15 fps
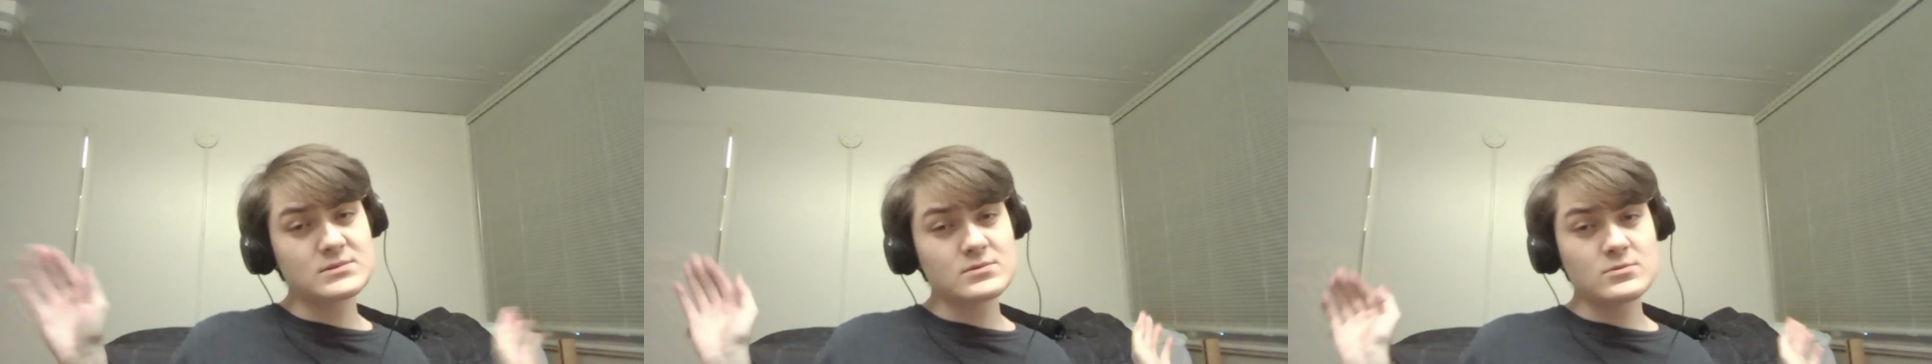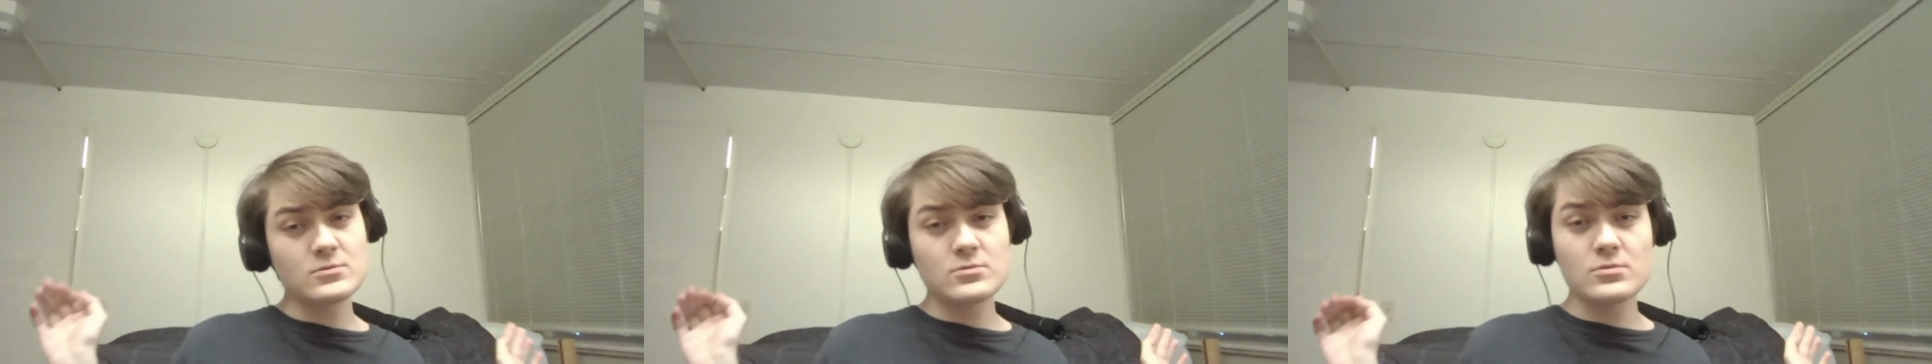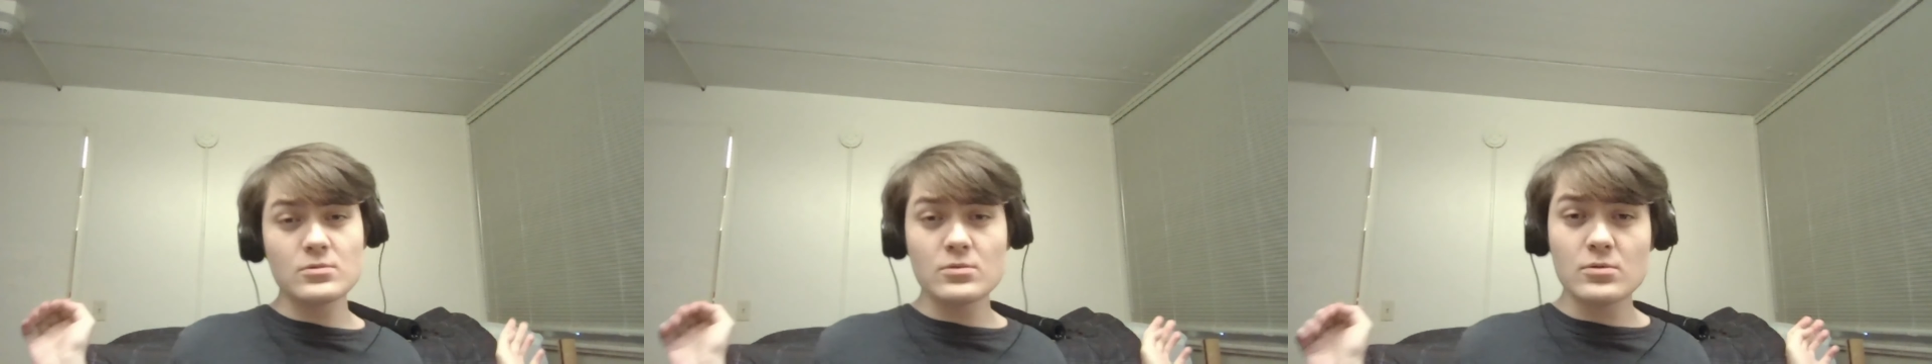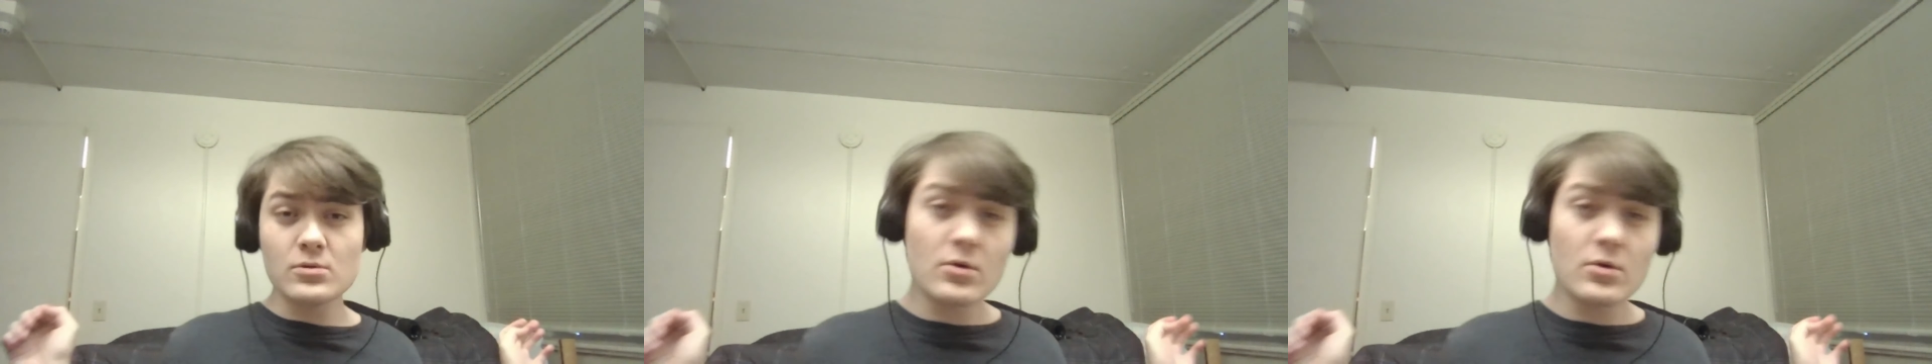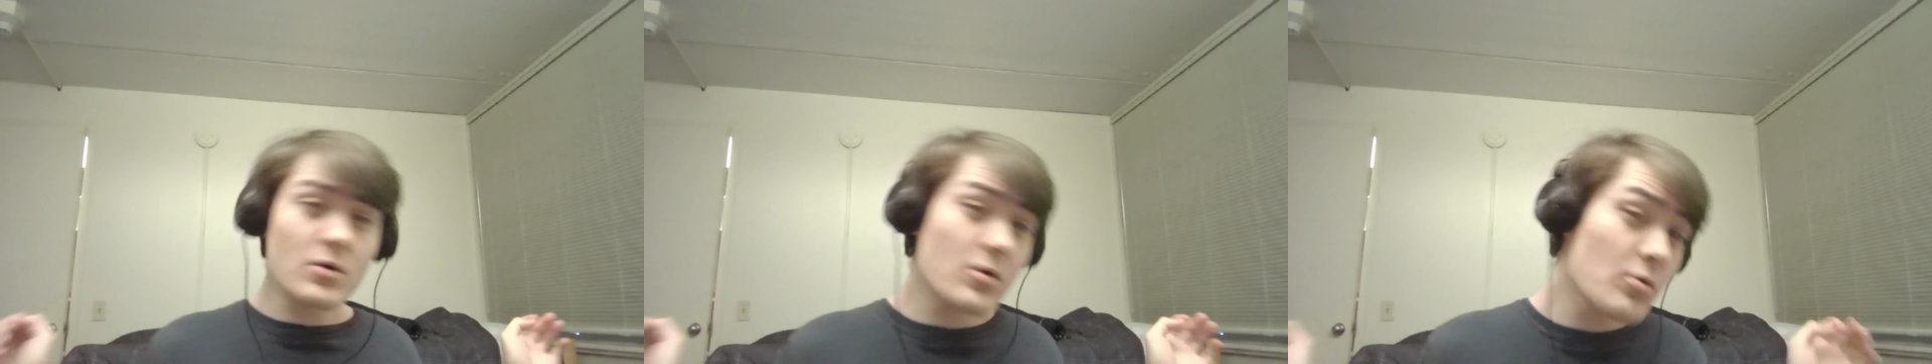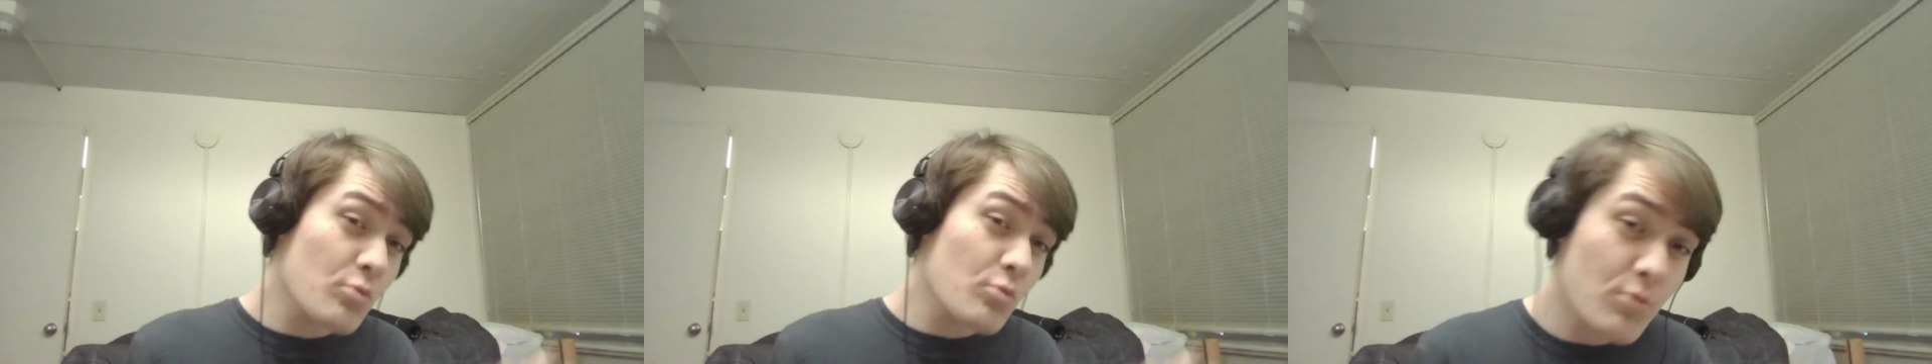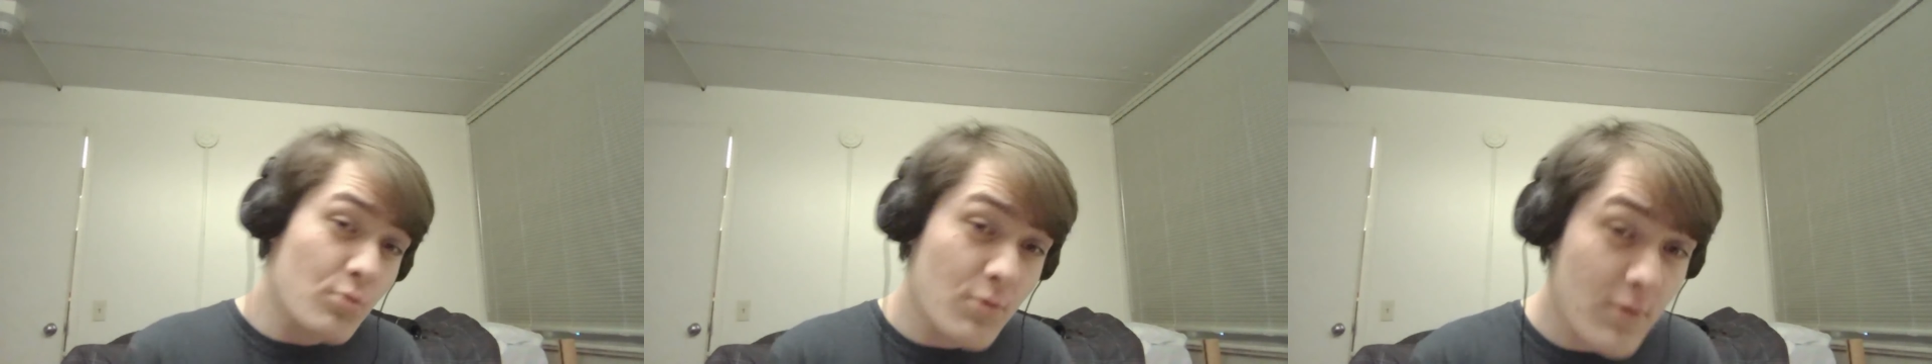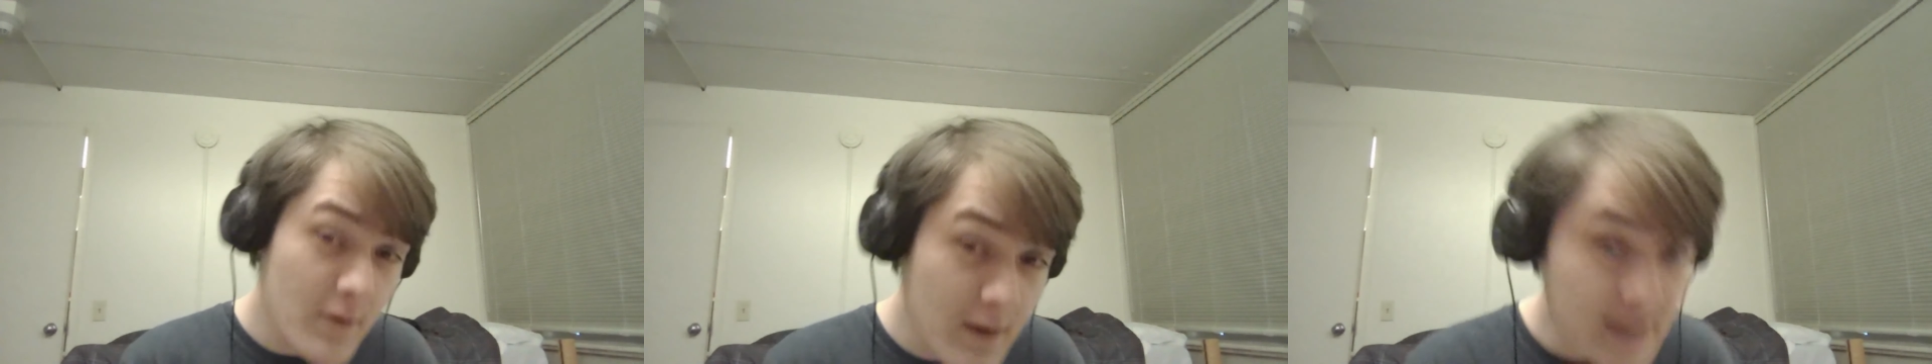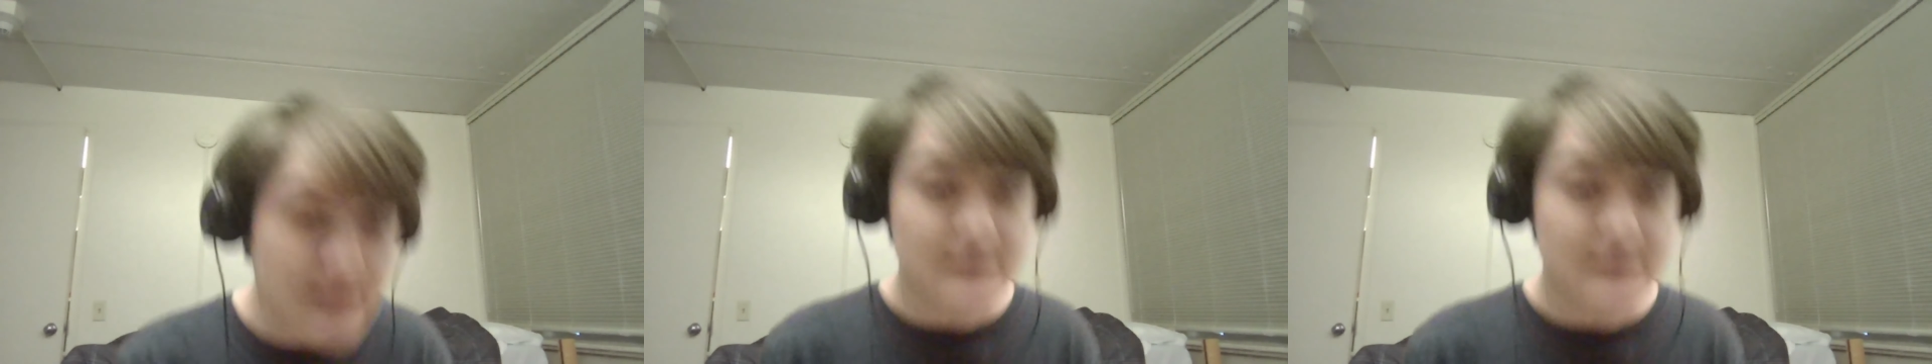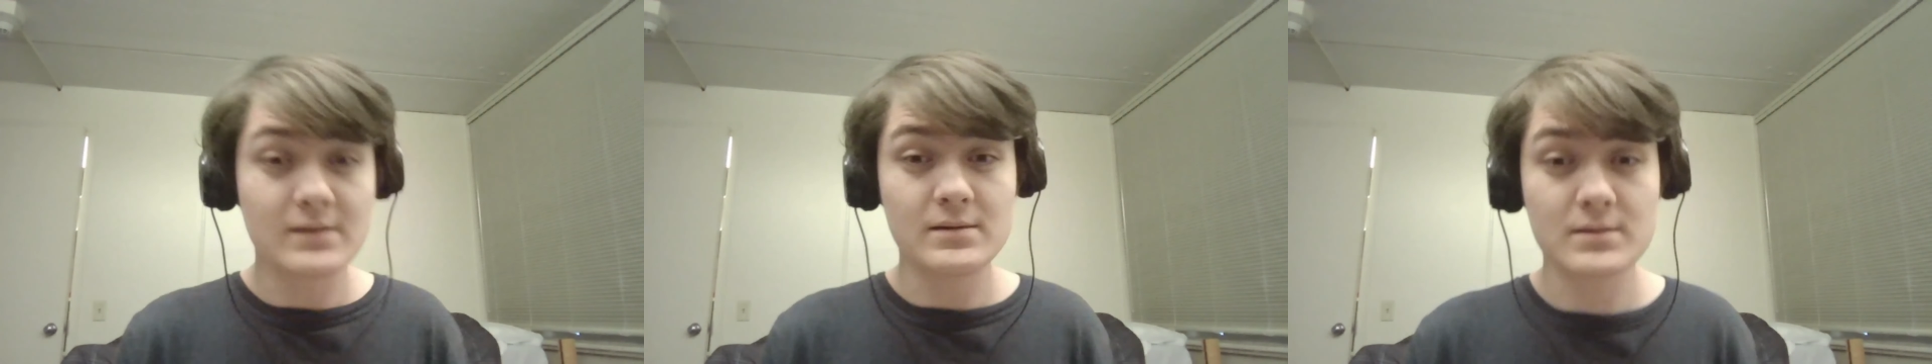Ooh-wee.